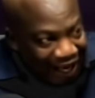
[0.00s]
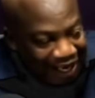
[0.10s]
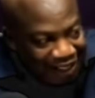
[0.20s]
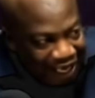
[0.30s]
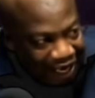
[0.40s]

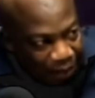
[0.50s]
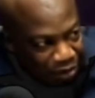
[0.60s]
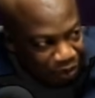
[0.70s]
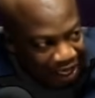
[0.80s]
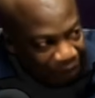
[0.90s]

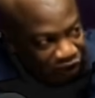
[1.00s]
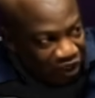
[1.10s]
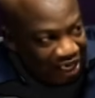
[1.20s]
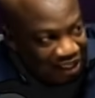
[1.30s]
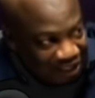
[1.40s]
MPP there because
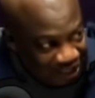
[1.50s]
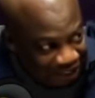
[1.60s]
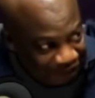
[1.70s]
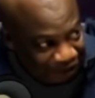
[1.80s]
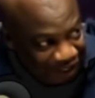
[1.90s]
of
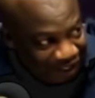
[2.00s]
NDC.